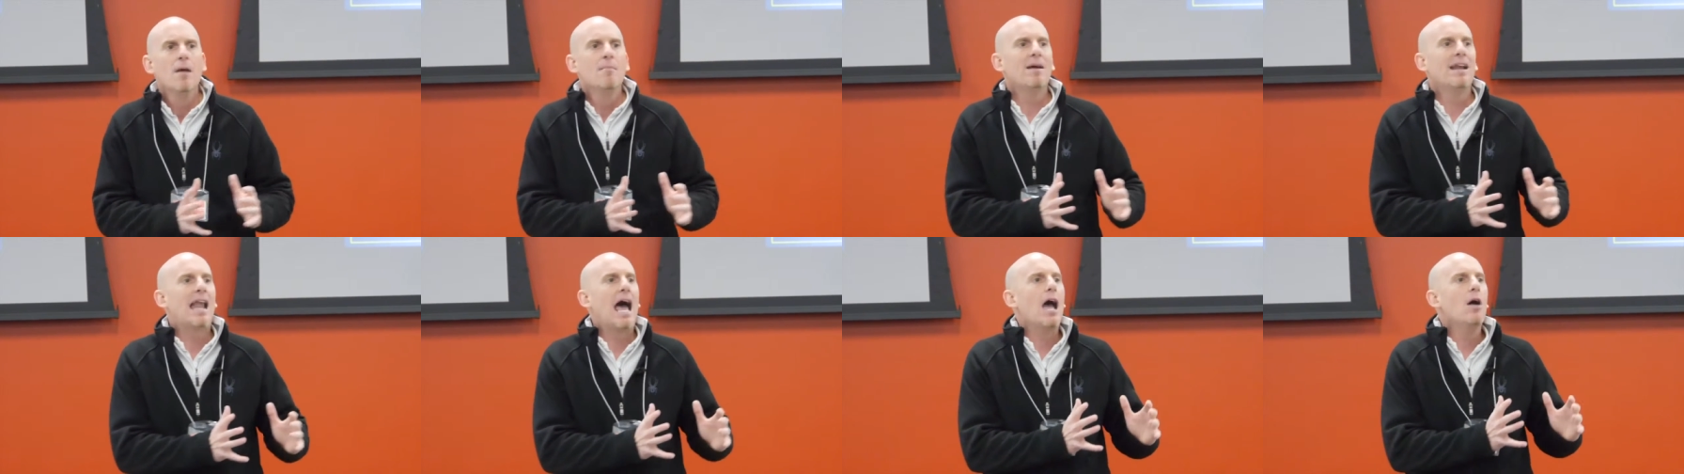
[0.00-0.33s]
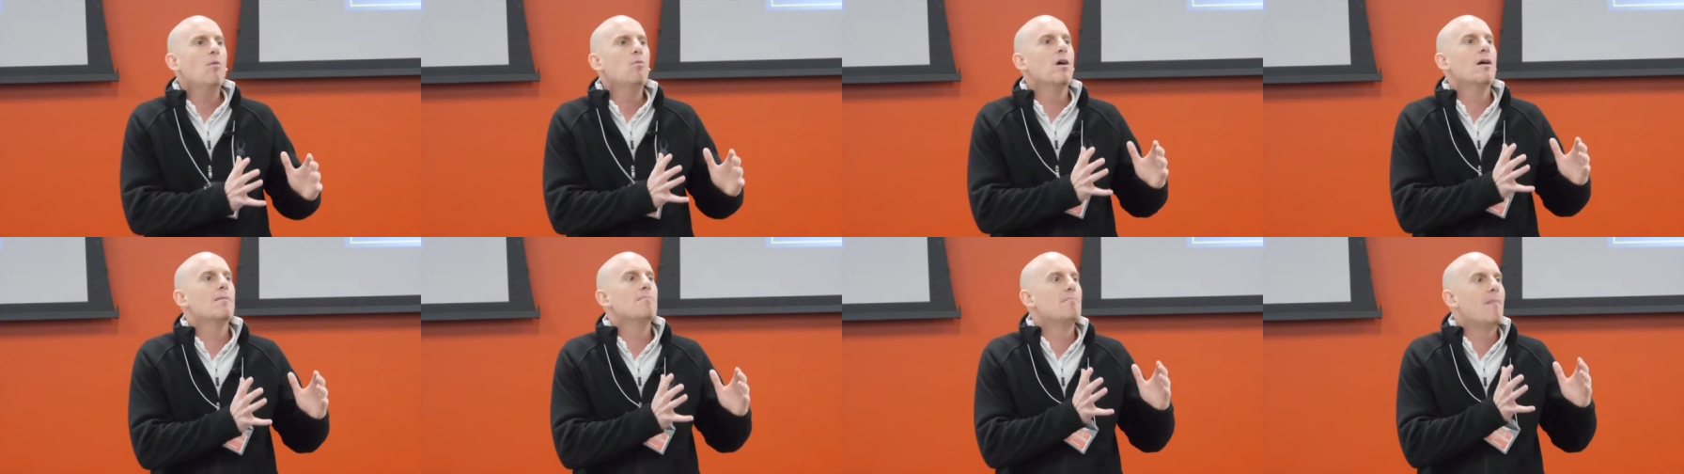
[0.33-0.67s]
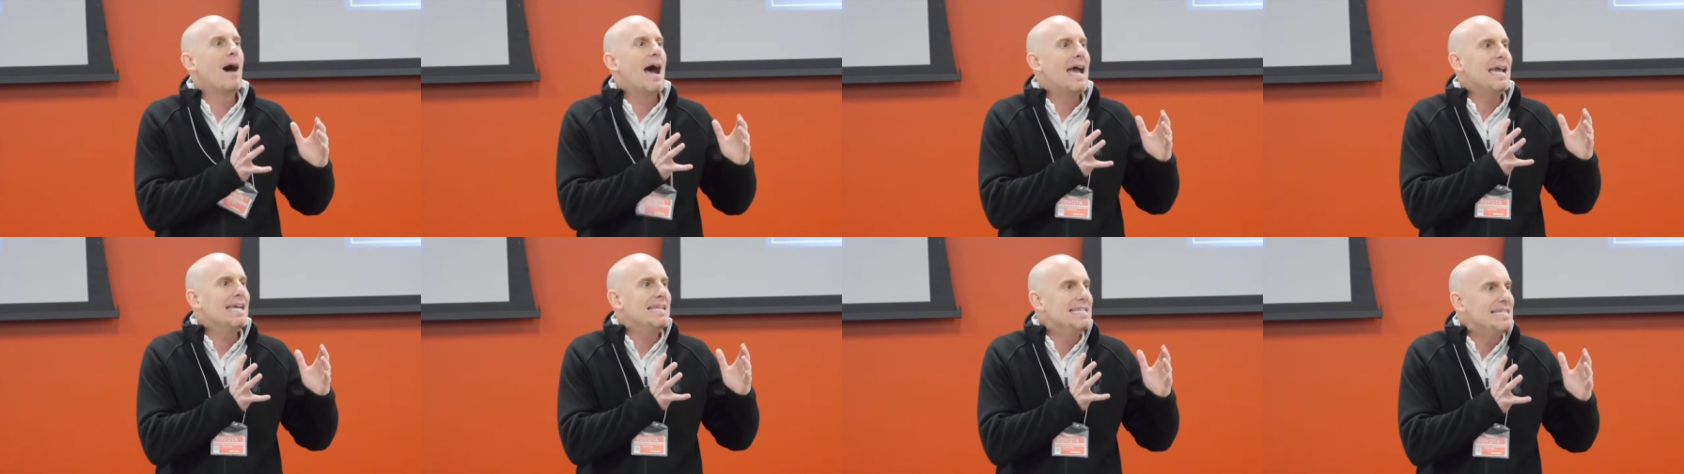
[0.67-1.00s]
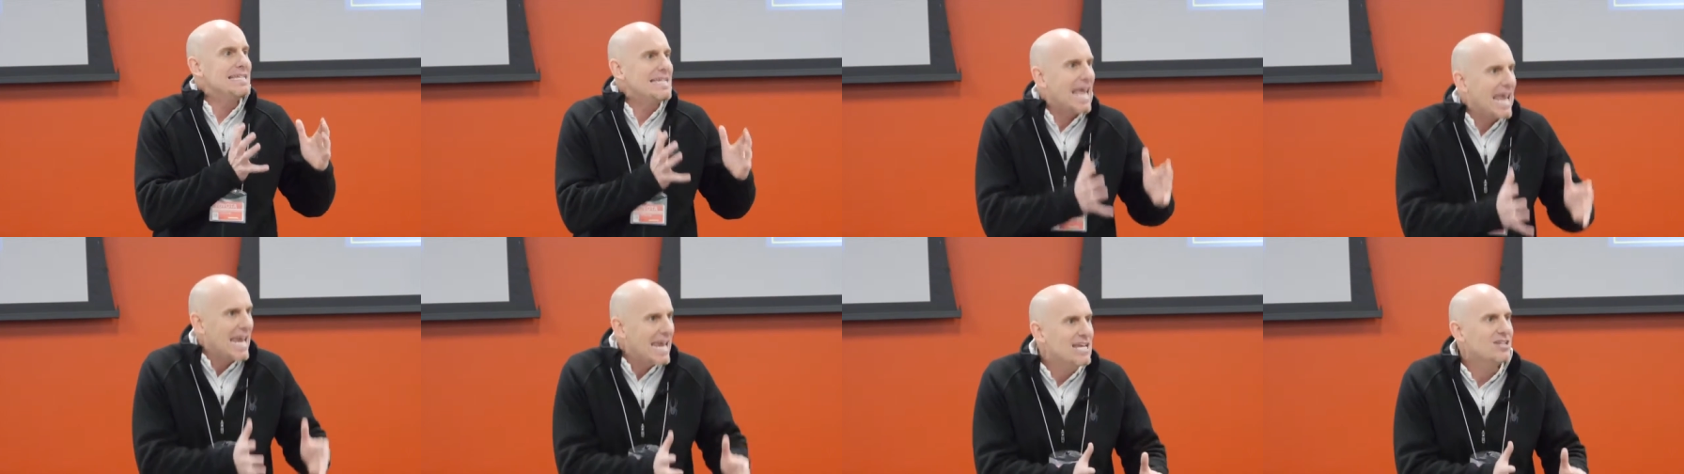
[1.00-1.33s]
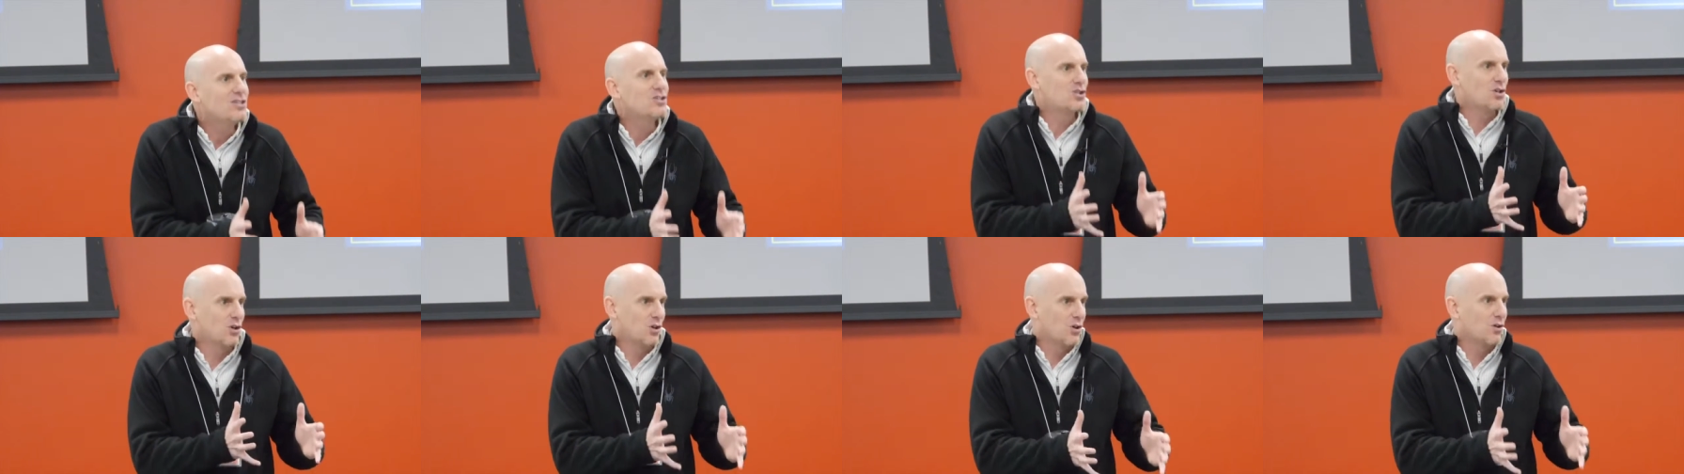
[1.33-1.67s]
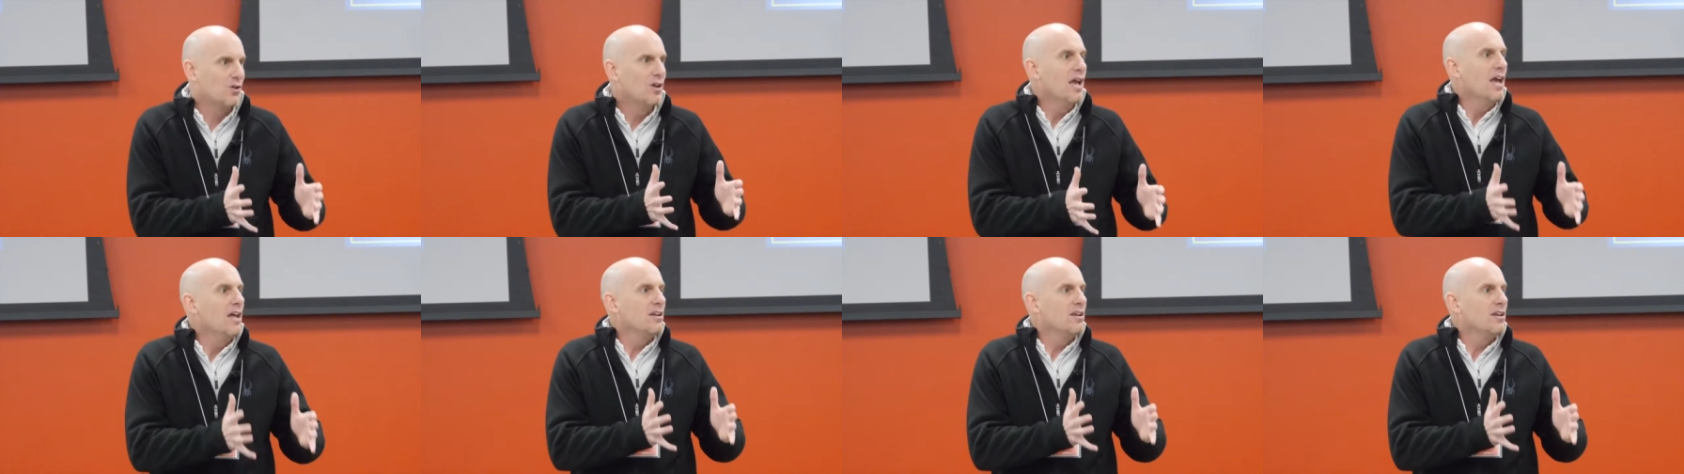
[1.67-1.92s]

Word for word: I mean, I want my nature